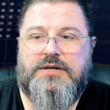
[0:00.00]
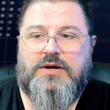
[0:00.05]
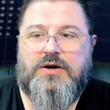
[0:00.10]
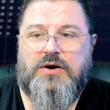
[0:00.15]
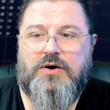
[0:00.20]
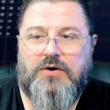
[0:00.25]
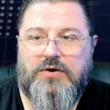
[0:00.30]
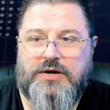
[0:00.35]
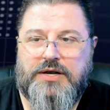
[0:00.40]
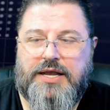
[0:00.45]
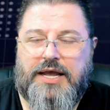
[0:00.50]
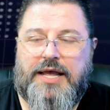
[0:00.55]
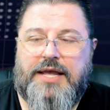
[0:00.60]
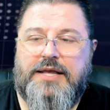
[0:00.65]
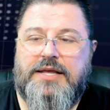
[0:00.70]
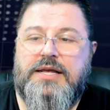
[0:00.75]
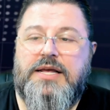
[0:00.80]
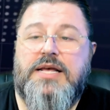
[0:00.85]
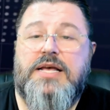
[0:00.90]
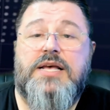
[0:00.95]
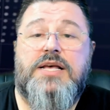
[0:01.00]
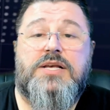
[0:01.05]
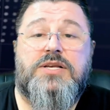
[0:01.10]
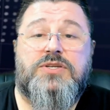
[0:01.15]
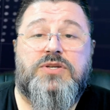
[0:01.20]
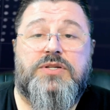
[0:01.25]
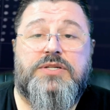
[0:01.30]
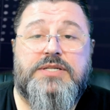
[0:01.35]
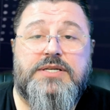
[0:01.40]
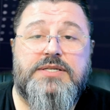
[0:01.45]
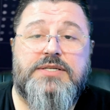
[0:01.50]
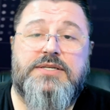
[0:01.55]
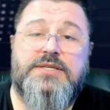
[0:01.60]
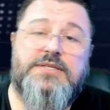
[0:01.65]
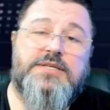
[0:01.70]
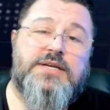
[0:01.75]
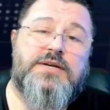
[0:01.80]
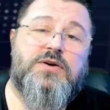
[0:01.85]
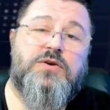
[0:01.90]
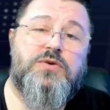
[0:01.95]
Okay, so this is
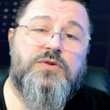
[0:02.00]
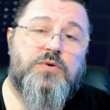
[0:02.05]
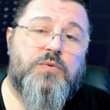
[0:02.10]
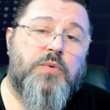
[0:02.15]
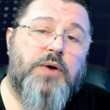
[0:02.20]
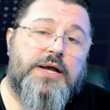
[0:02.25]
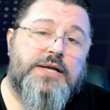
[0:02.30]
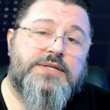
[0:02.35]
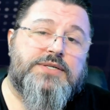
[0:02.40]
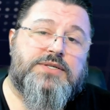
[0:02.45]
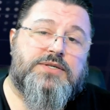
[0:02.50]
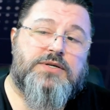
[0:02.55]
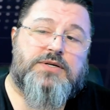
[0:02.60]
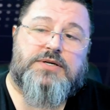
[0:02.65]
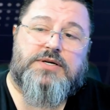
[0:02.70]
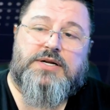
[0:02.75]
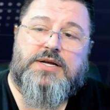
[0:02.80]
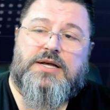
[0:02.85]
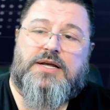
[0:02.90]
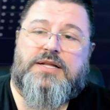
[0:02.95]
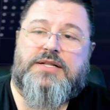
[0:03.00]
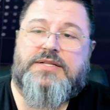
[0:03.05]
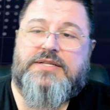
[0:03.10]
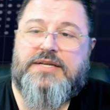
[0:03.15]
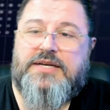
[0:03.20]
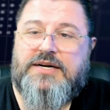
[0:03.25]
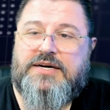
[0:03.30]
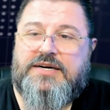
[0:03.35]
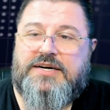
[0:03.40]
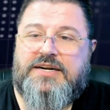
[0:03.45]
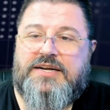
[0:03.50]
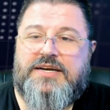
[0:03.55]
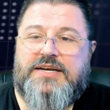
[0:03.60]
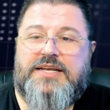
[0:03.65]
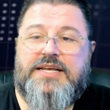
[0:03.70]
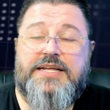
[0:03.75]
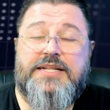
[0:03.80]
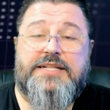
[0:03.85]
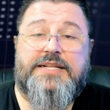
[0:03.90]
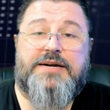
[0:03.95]
a good question, dear
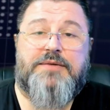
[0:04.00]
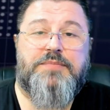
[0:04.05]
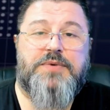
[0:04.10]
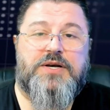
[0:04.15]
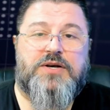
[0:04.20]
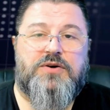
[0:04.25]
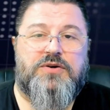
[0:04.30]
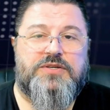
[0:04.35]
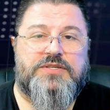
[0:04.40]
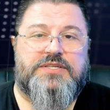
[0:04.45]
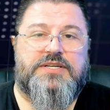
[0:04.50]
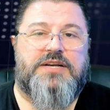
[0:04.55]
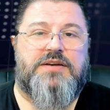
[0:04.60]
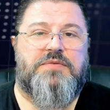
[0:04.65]
Kindra, because